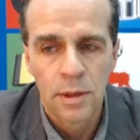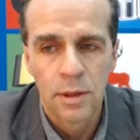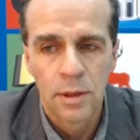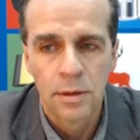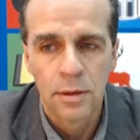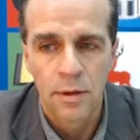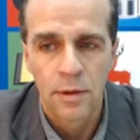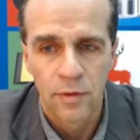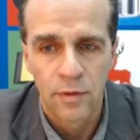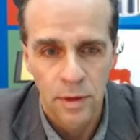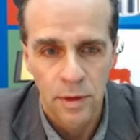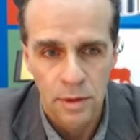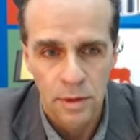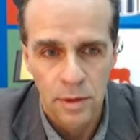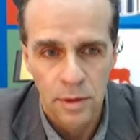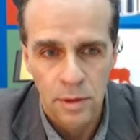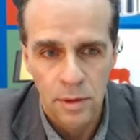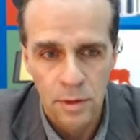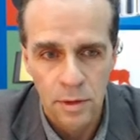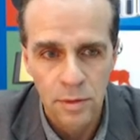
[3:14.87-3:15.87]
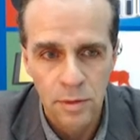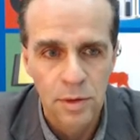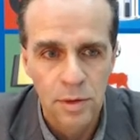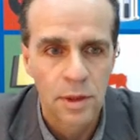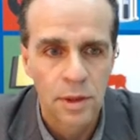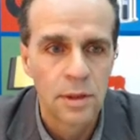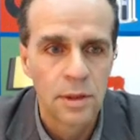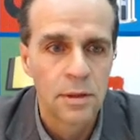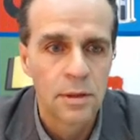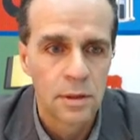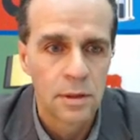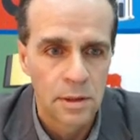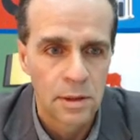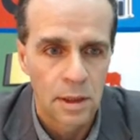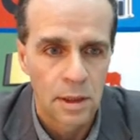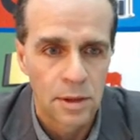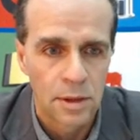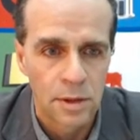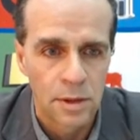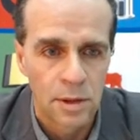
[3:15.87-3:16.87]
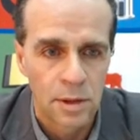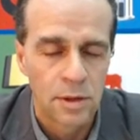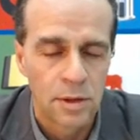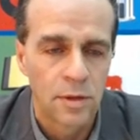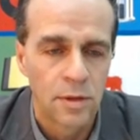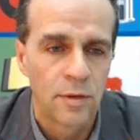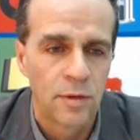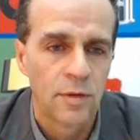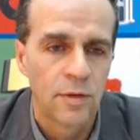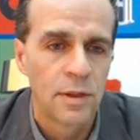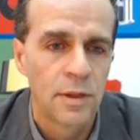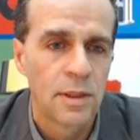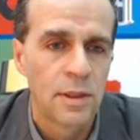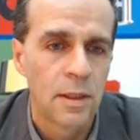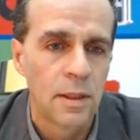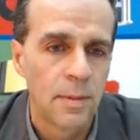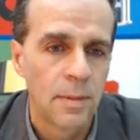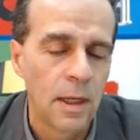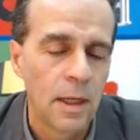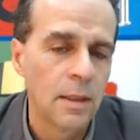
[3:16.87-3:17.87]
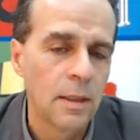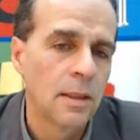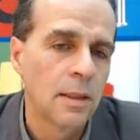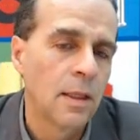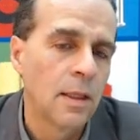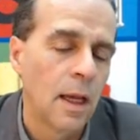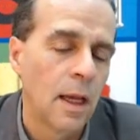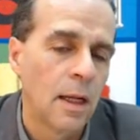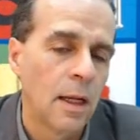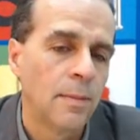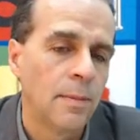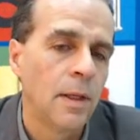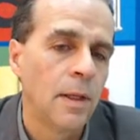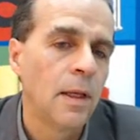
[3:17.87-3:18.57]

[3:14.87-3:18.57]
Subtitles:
different institutions such as Nizhny Novgorod State Medical Academy,